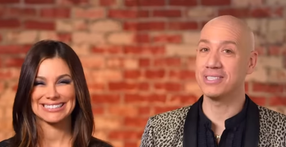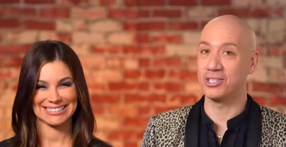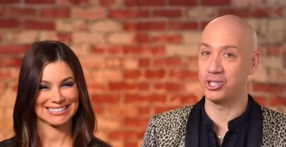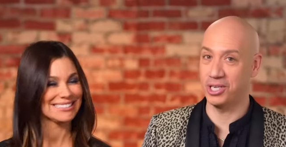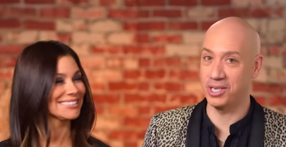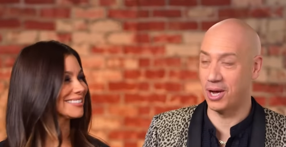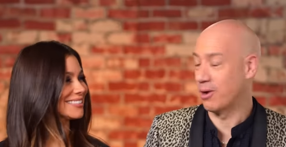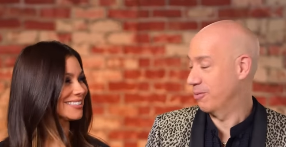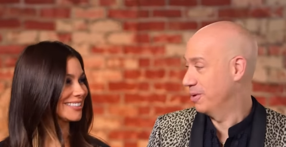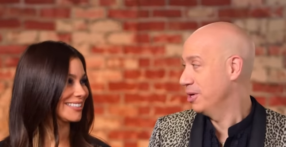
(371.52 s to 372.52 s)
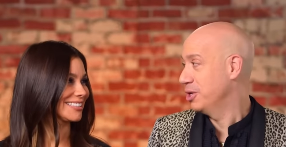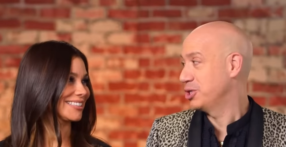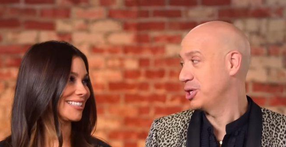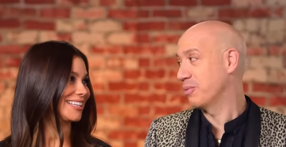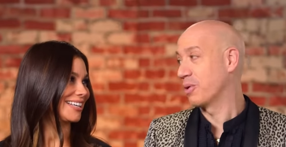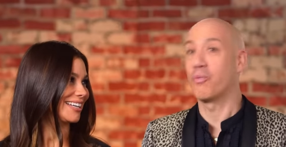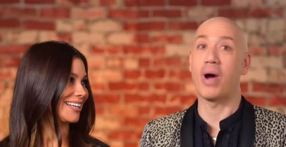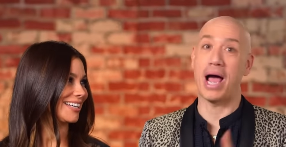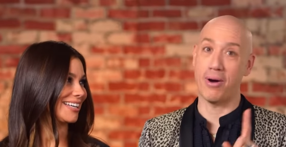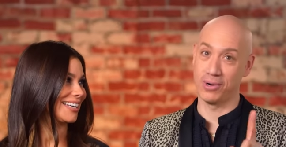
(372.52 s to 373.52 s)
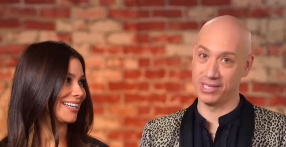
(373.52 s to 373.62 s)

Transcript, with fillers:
Speaker 1: did she know she would wow